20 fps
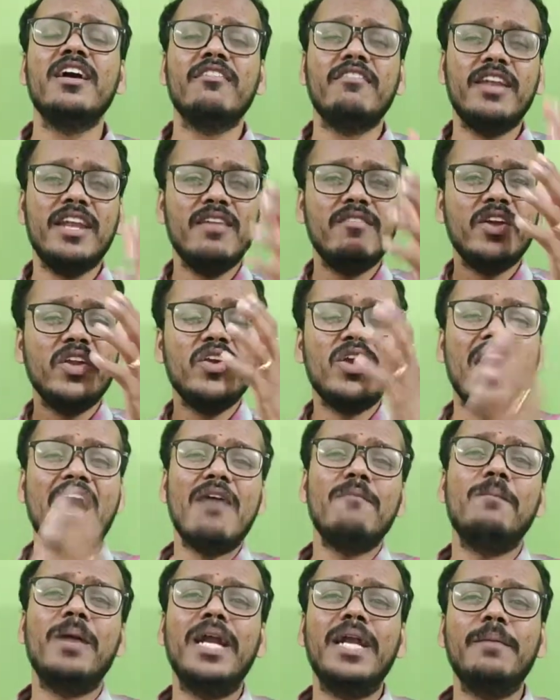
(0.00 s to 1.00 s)
whenever you
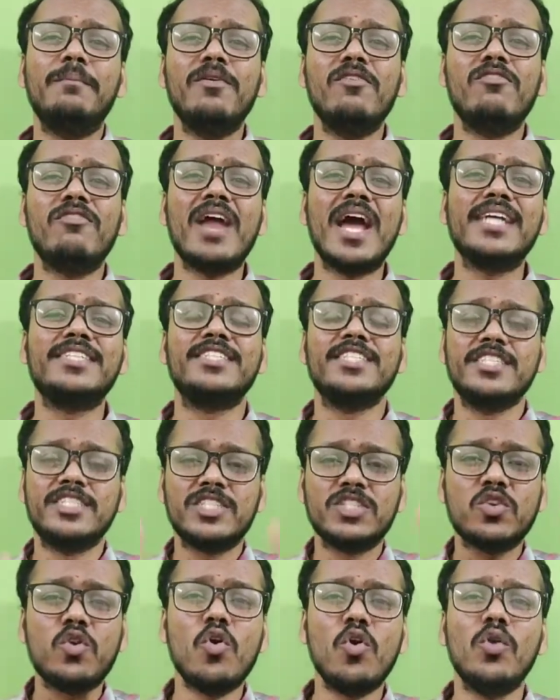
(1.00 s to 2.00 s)
have multiple
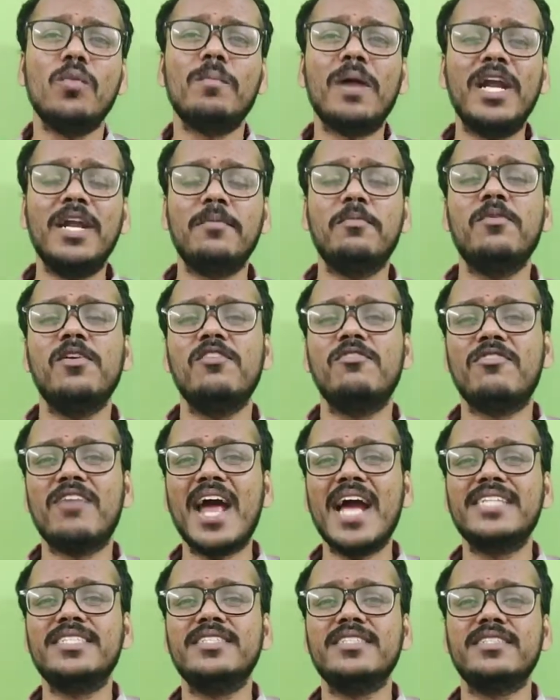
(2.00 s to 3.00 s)
fractures, code multiple
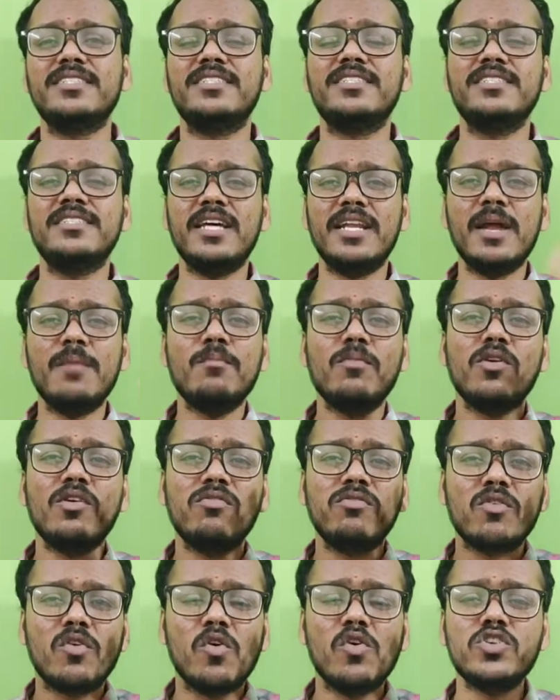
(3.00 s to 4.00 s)
fractures, the number
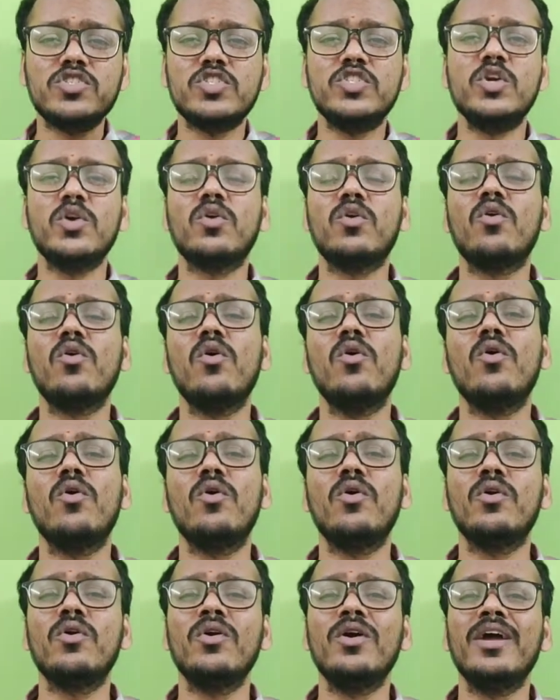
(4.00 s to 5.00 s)
of codes you
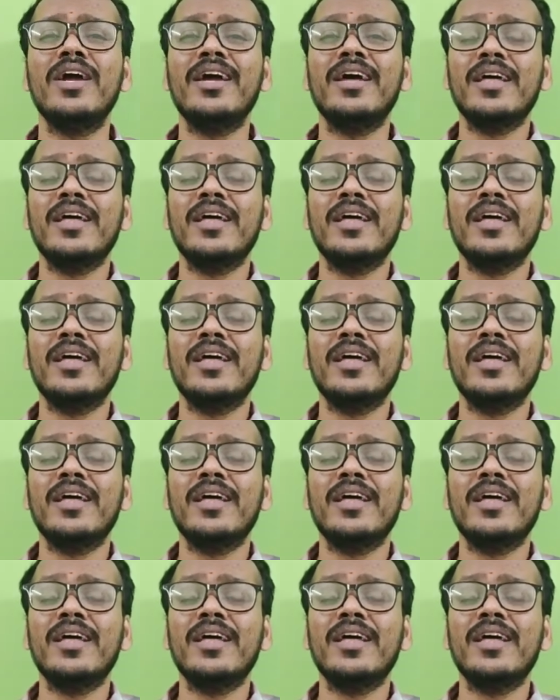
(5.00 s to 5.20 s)
code,